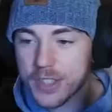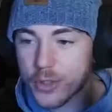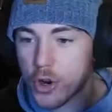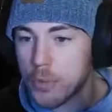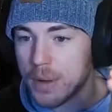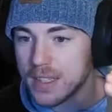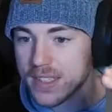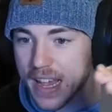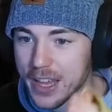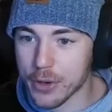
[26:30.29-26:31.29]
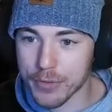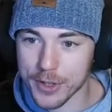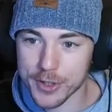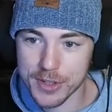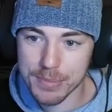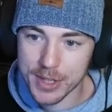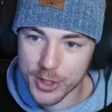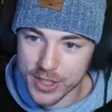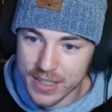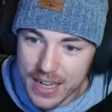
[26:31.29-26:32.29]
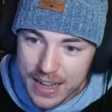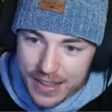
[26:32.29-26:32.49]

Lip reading: Notropus. Thank you for your submission.